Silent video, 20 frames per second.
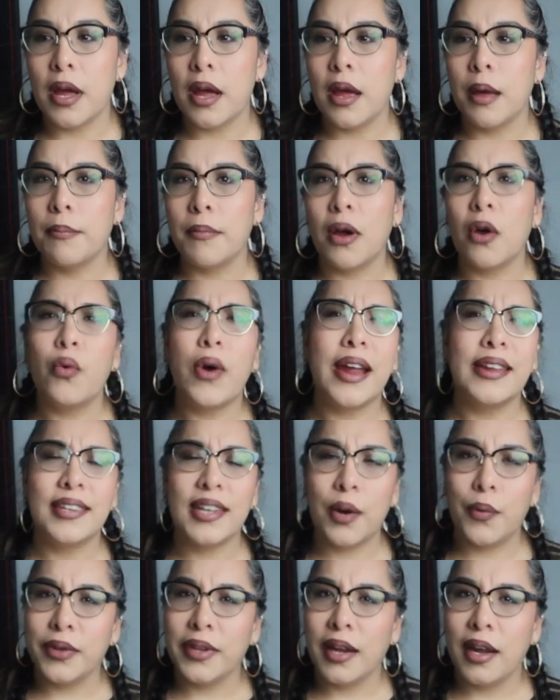Um, oh, I
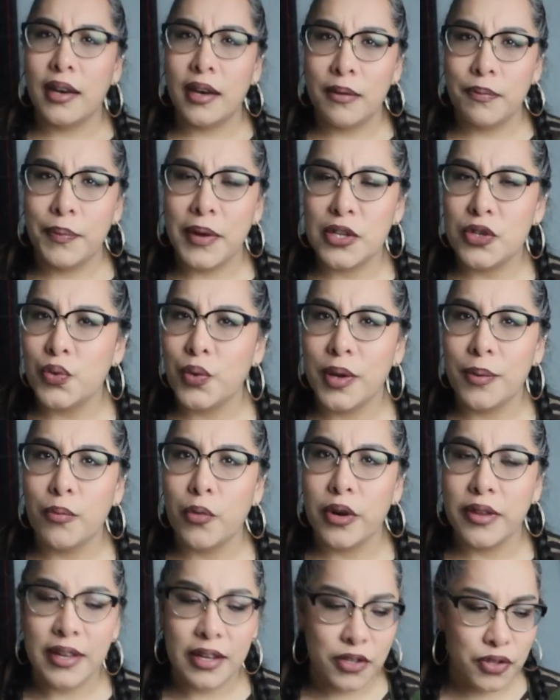said I wasn't gonna be doing
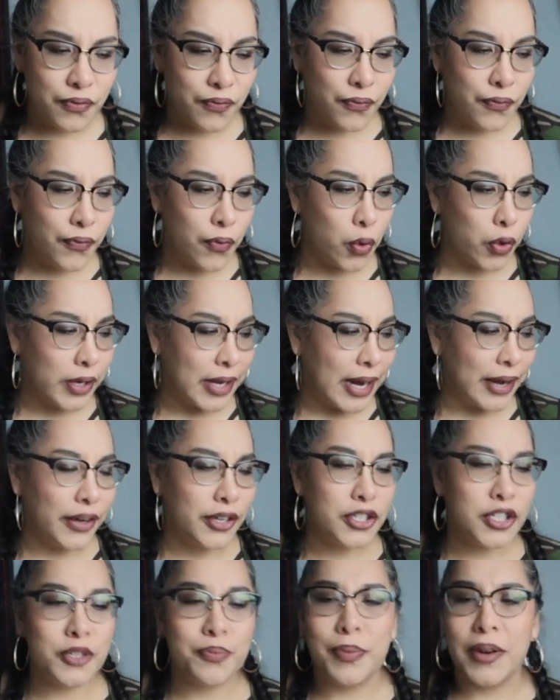more than four characters.